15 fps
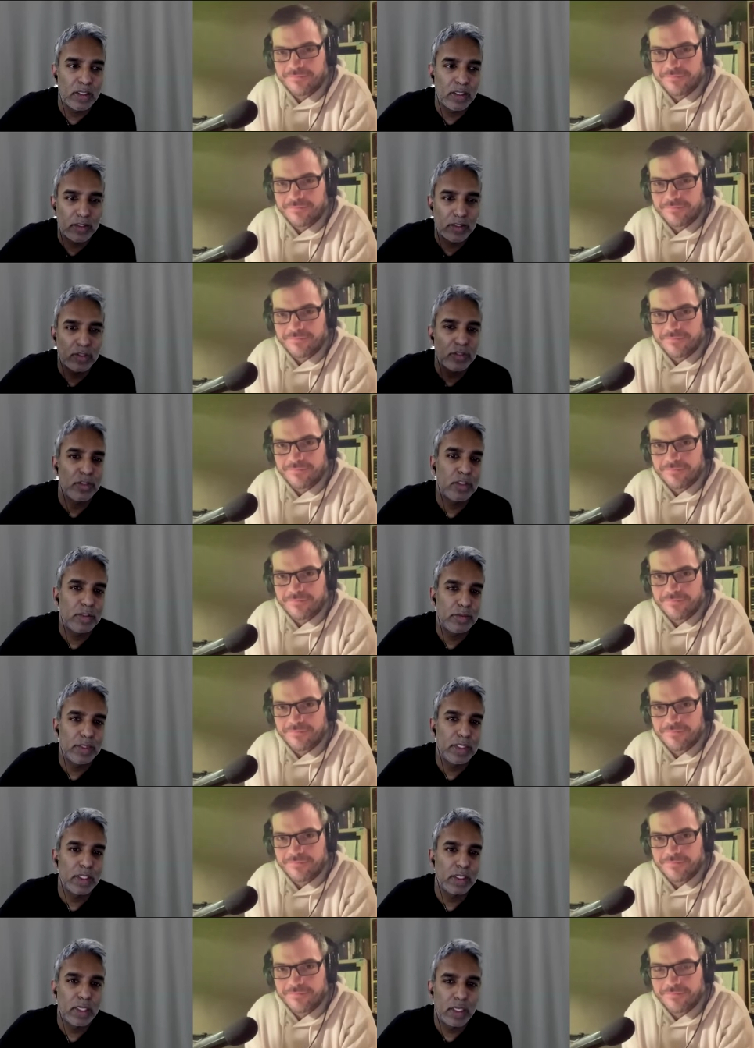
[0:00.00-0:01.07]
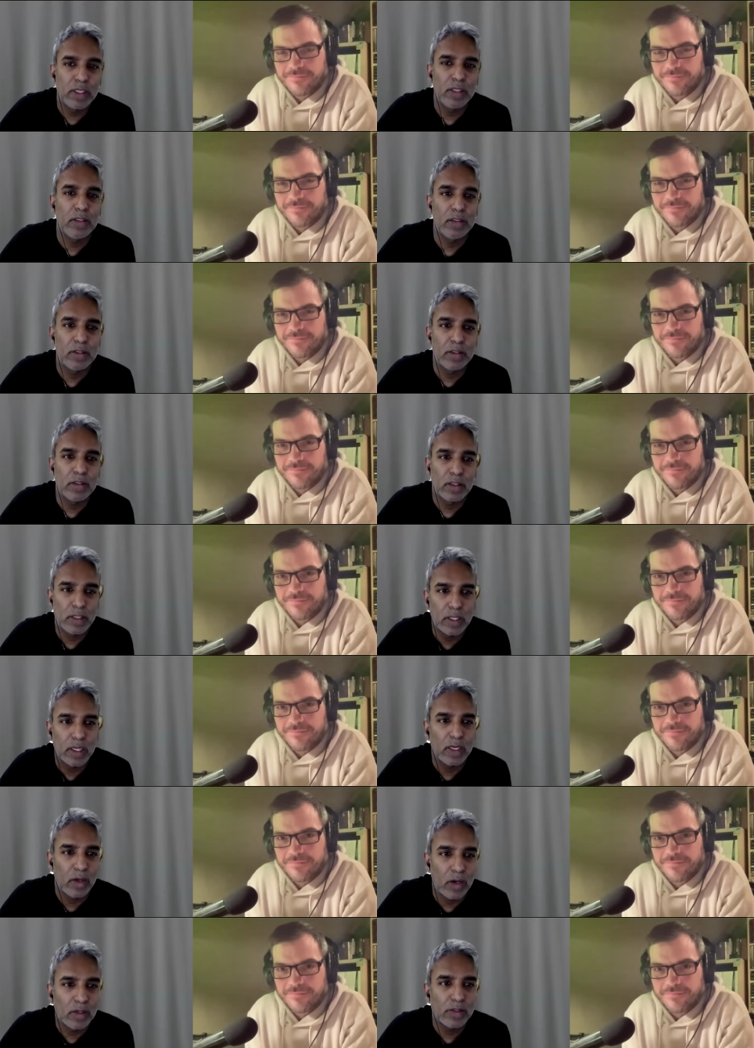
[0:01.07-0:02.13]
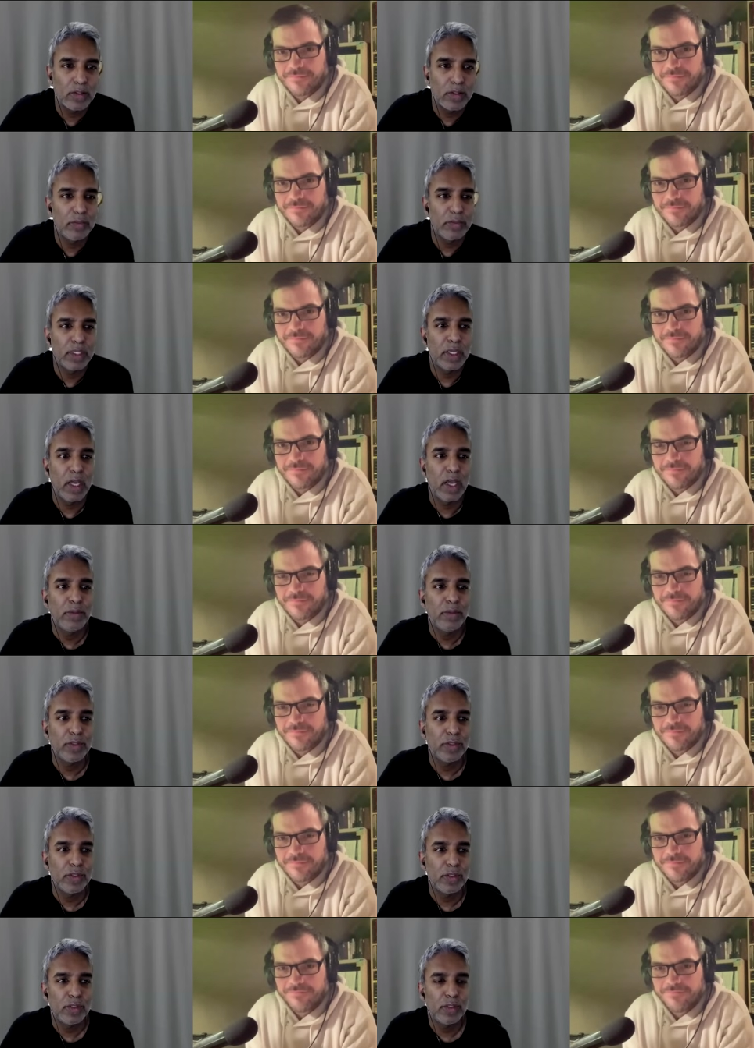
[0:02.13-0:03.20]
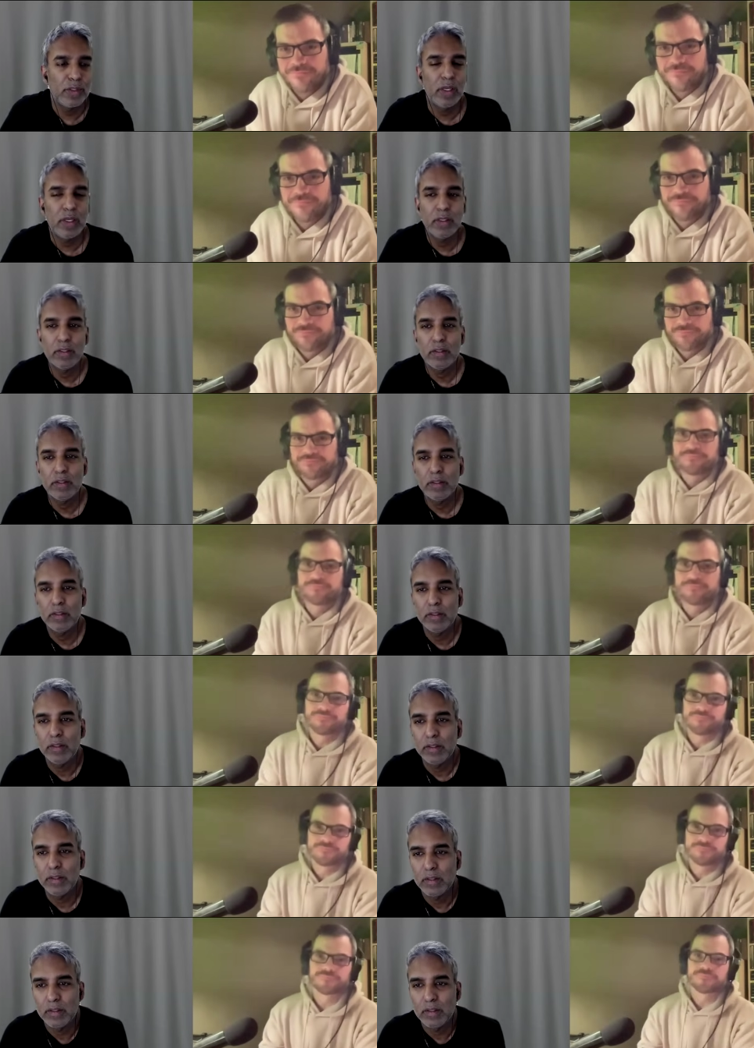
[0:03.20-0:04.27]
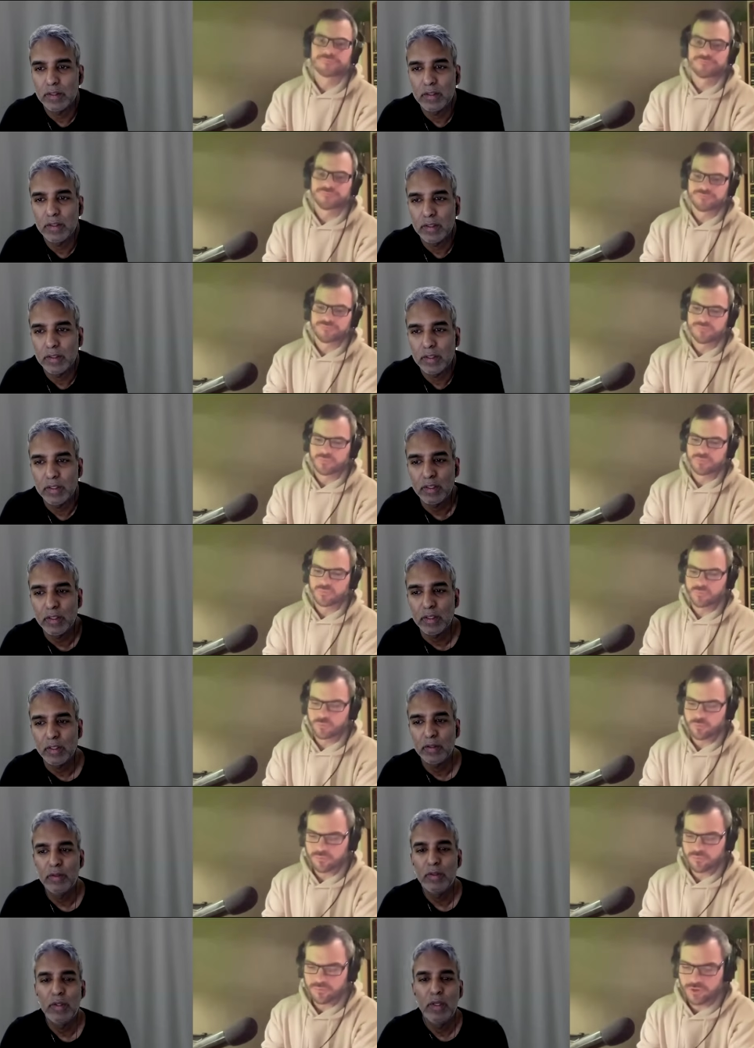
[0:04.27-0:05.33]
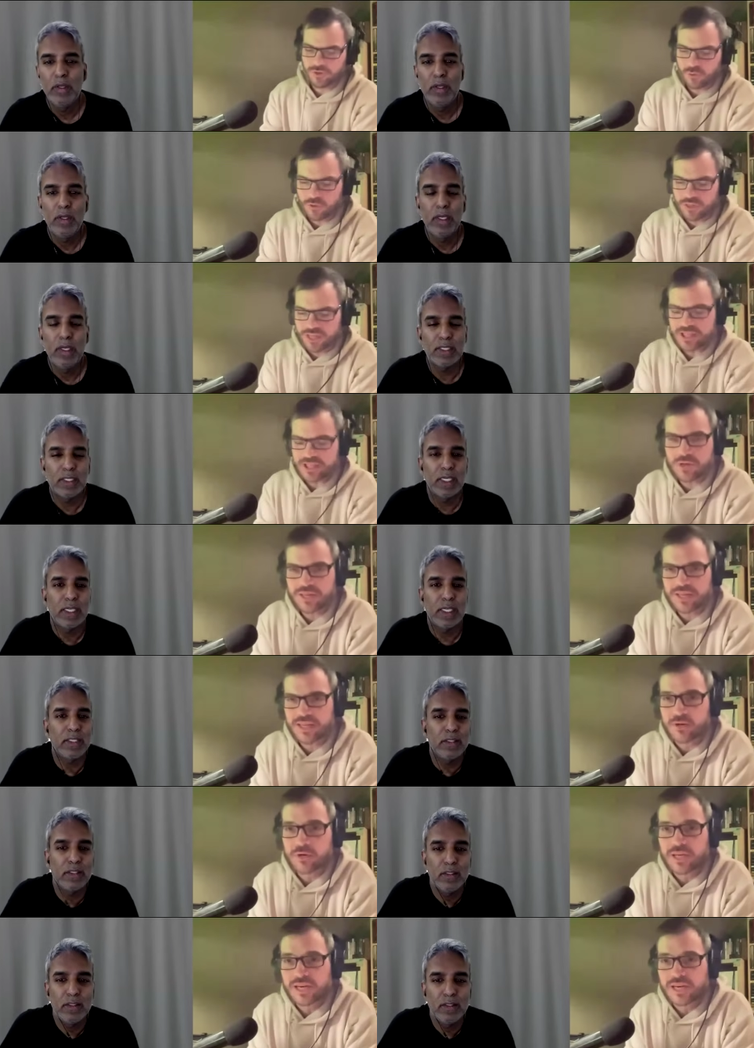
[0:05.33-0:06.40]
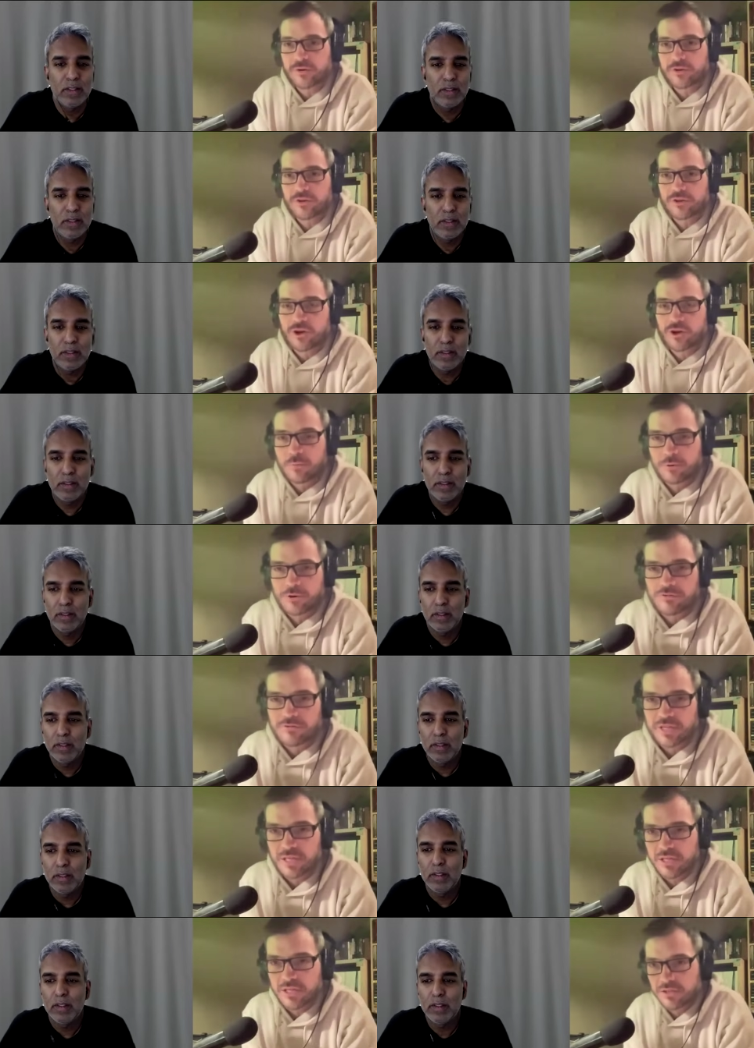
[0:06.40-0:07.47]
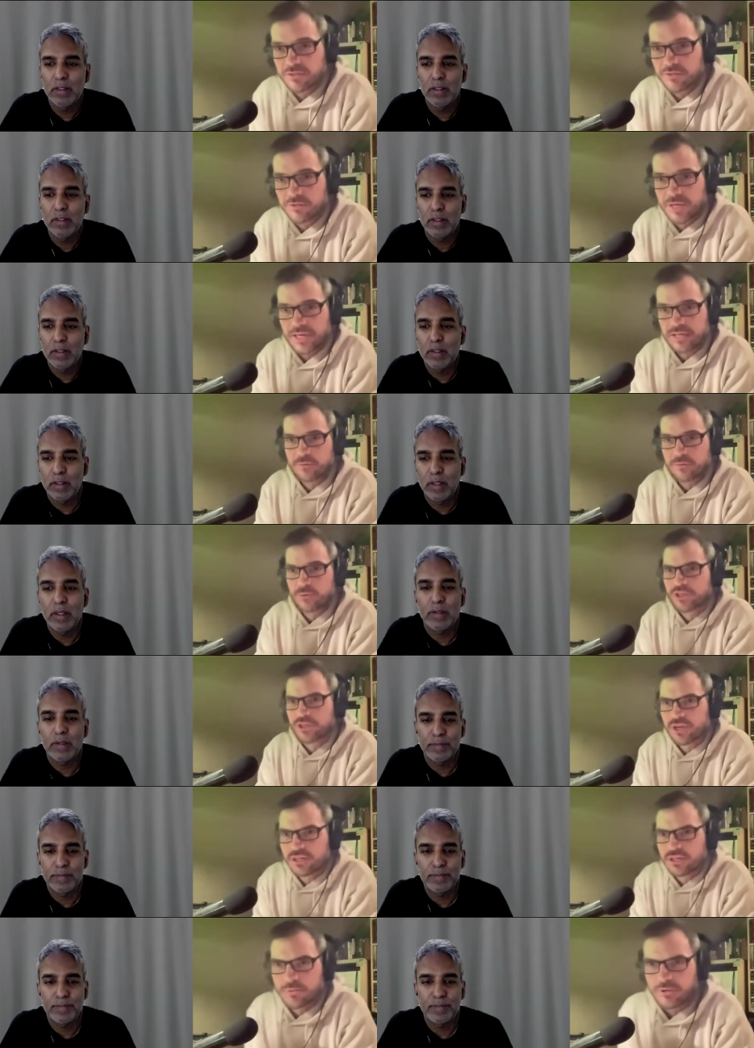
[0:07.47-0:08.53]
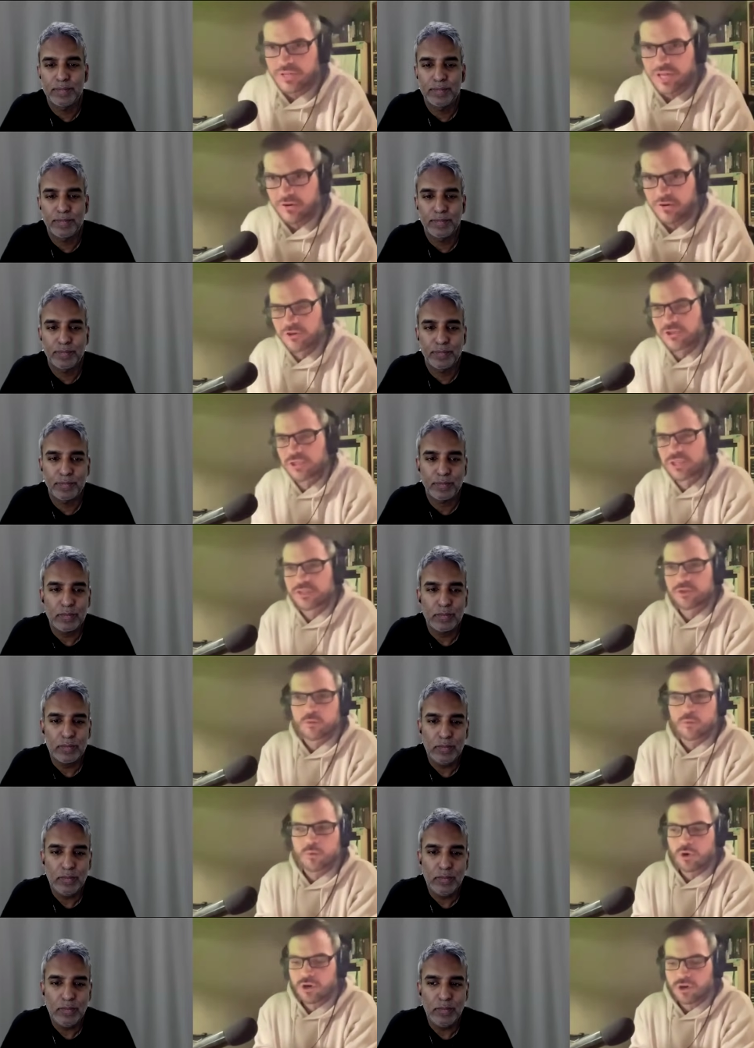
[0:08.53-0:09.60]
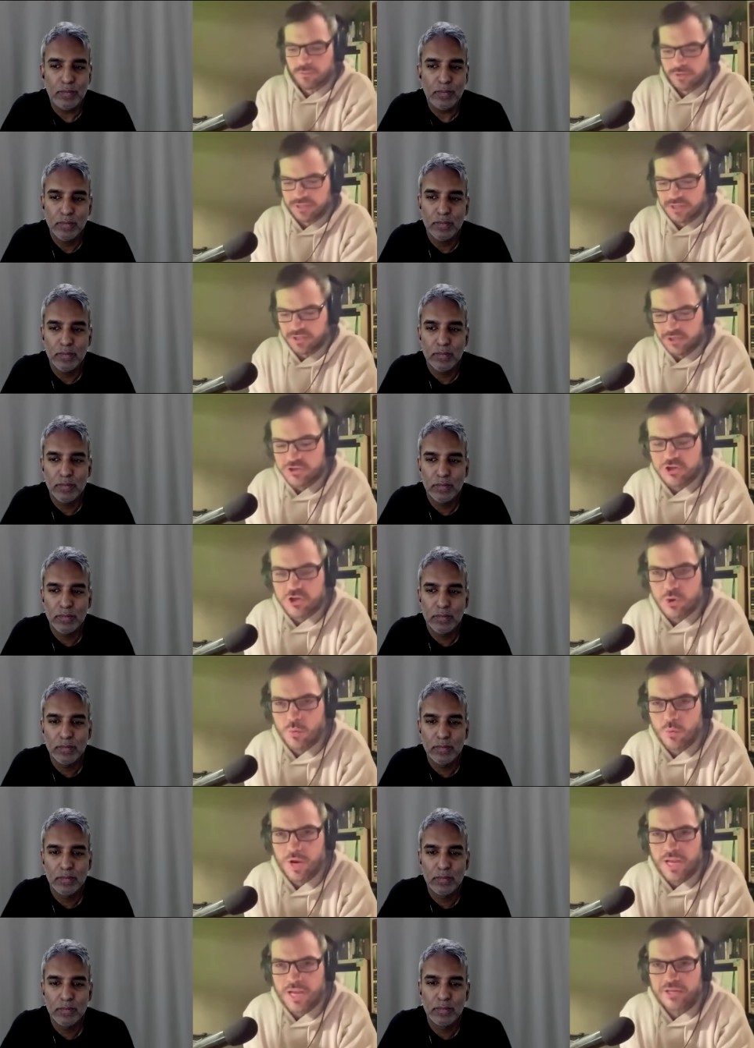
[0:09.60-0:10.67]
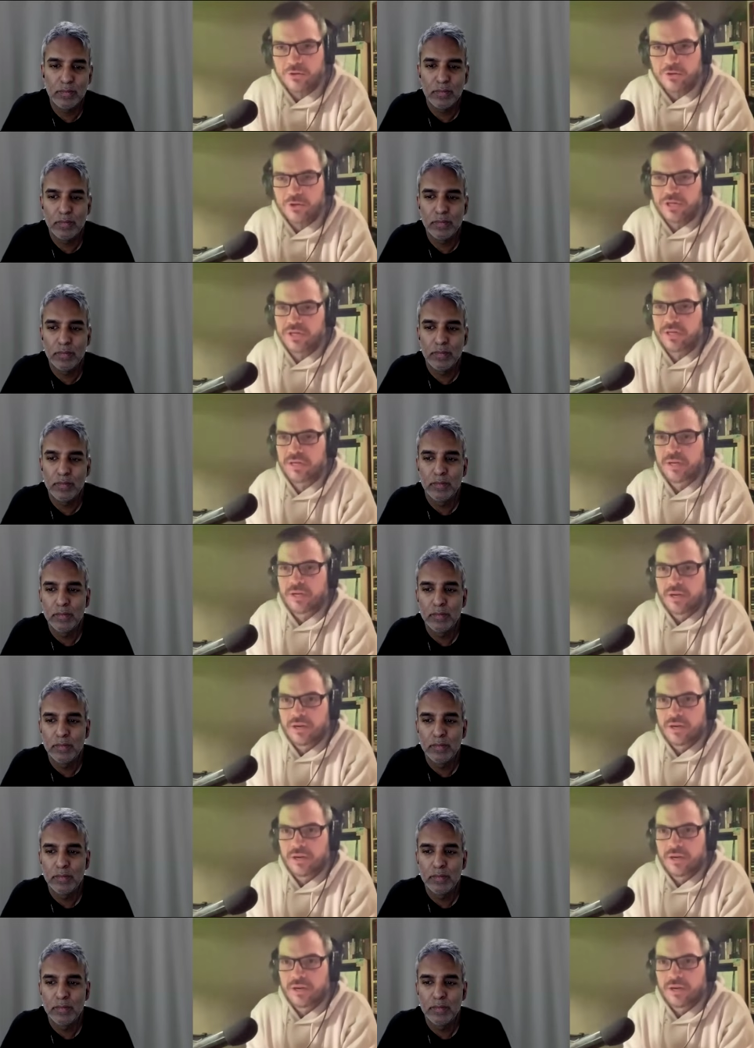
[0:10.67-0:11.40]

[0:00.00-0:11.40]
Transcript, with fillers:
Speaker 1: in addition to being killed can also be captured and you know
Speaker 2: well that's like why they don't get out of their armored vehicles right yeah. we talked about that early in the war but there's no way you can